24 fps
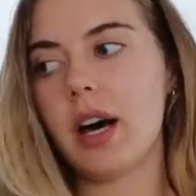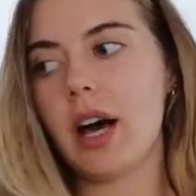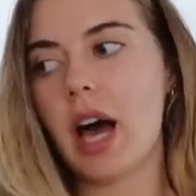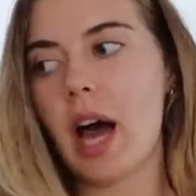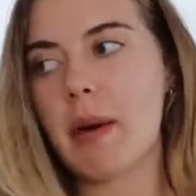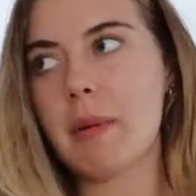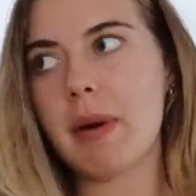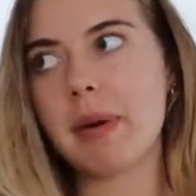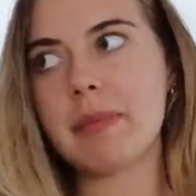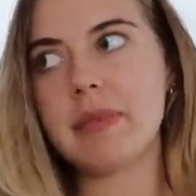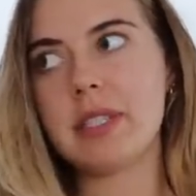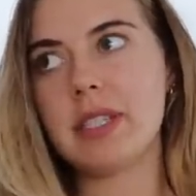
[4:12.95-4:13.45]

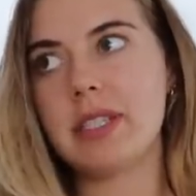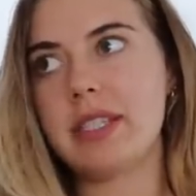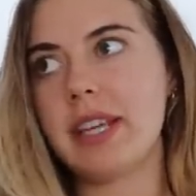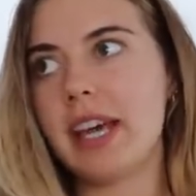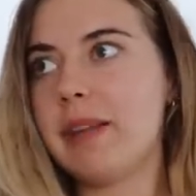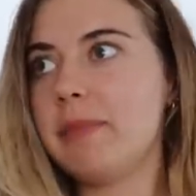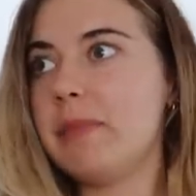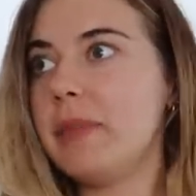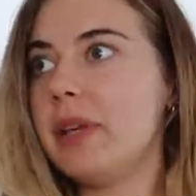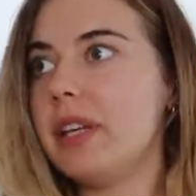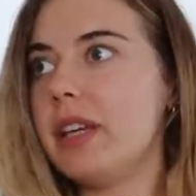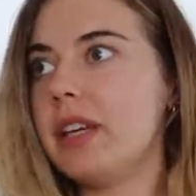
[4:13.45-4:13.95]
I'm up to
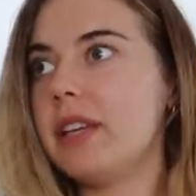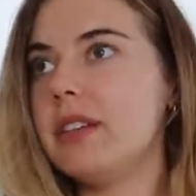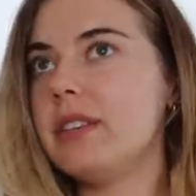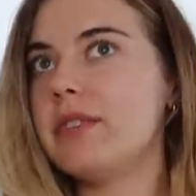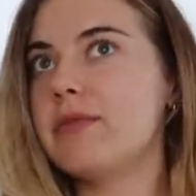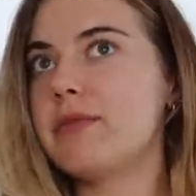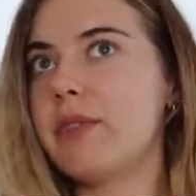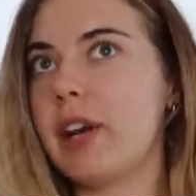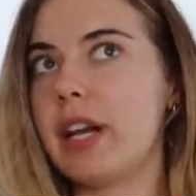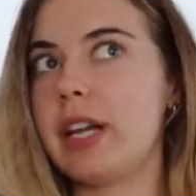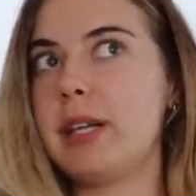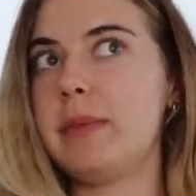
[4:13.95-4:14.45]
10 minute
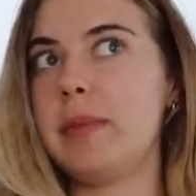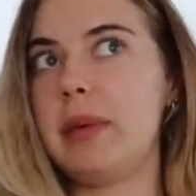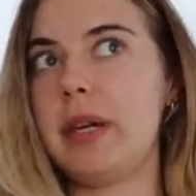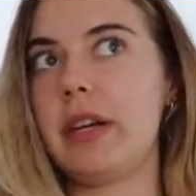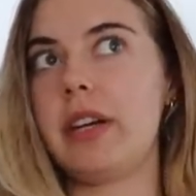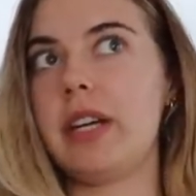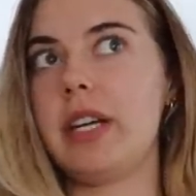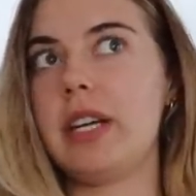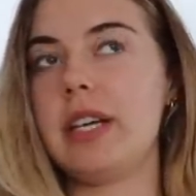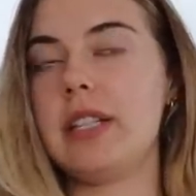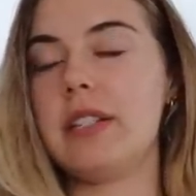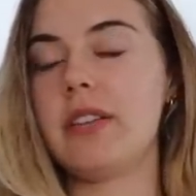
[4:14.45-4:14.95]
running
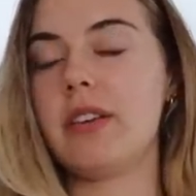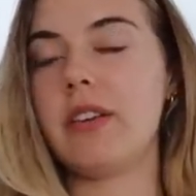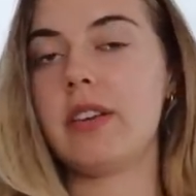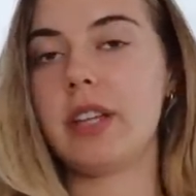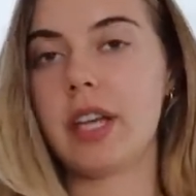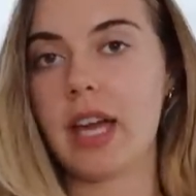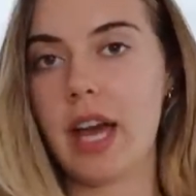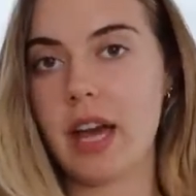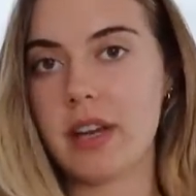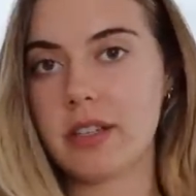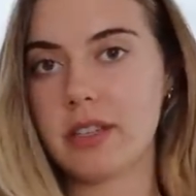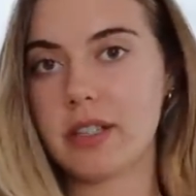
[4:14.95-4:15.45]
periods on the
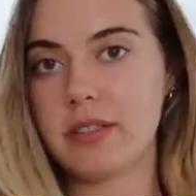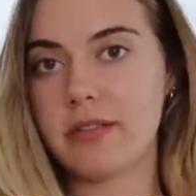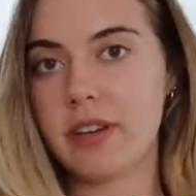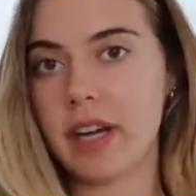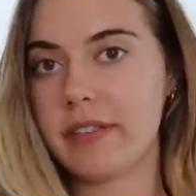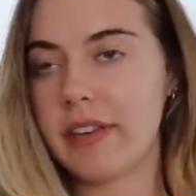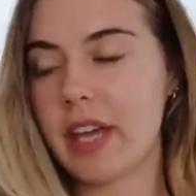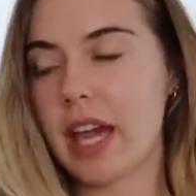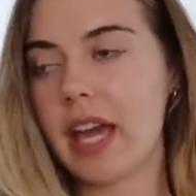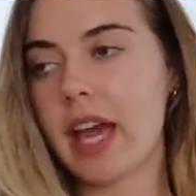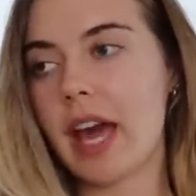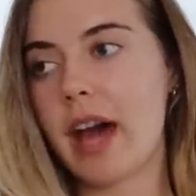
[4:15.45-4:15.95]
Couch to
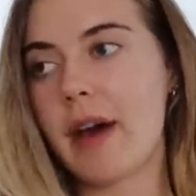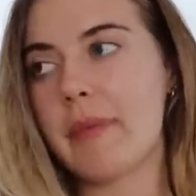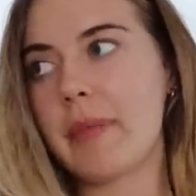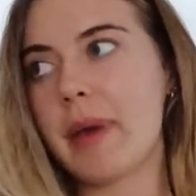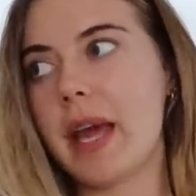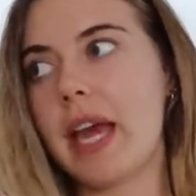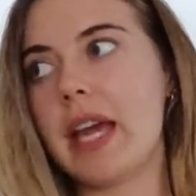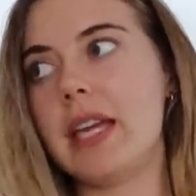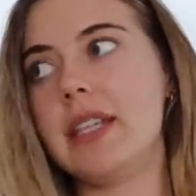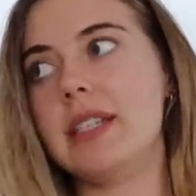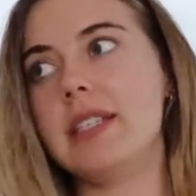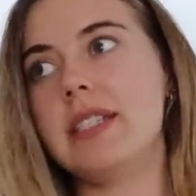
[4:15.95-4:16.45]
5K app
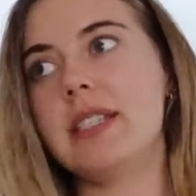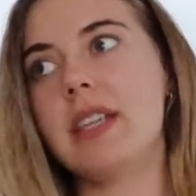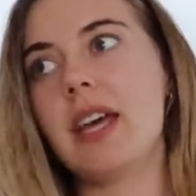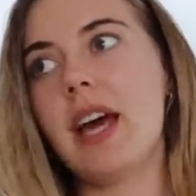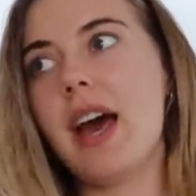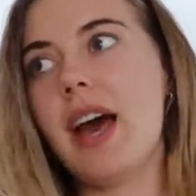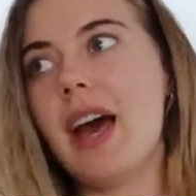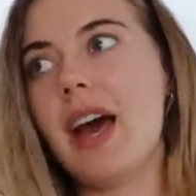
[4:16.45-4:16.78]
and